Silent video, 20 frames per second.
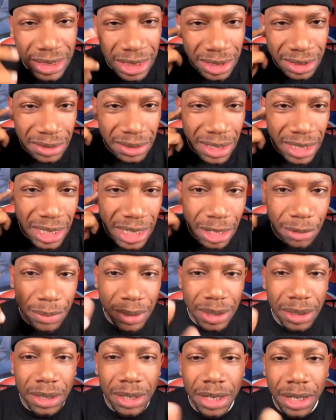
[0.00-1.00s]
talking to you, Here.
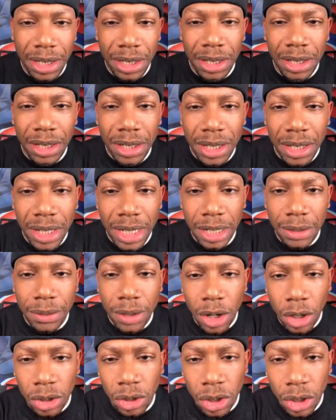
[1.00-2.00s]
boy. Here,
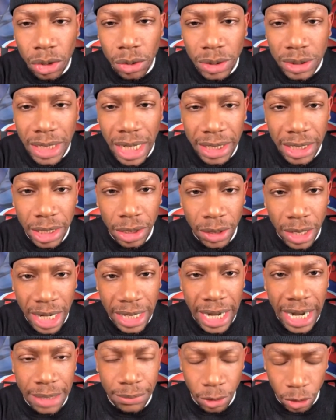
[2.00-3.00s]
hold on, hold on, Donnell.
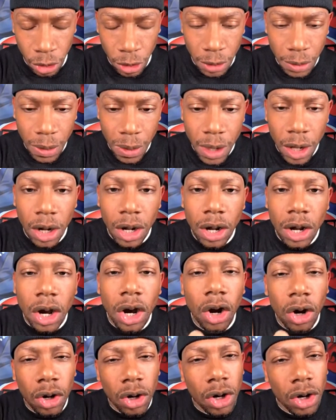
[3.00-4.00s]
Yo, take your on. take your
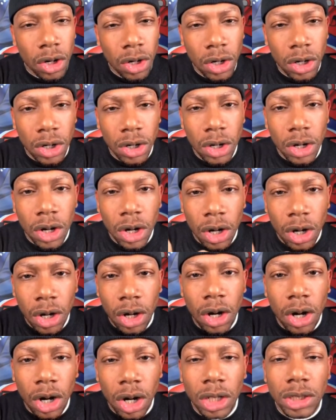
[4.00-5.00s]
goofy ass somewhere,
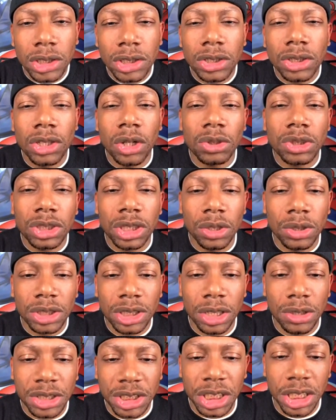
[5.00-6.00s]
please, man. Seriously.
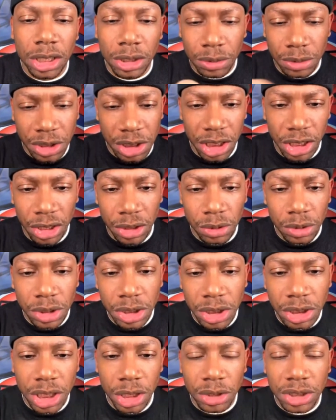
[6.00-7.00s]
Uh huh. Mm -hmm.
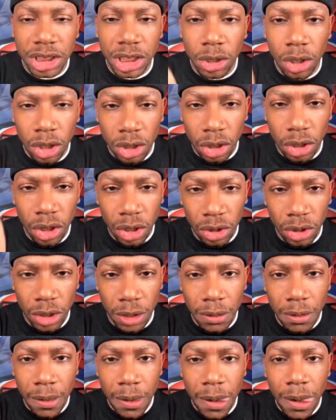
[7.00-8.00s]
You jammed up,
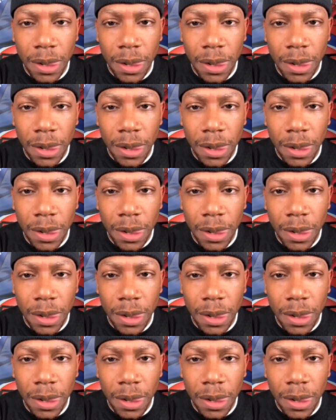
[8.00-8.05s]
brother.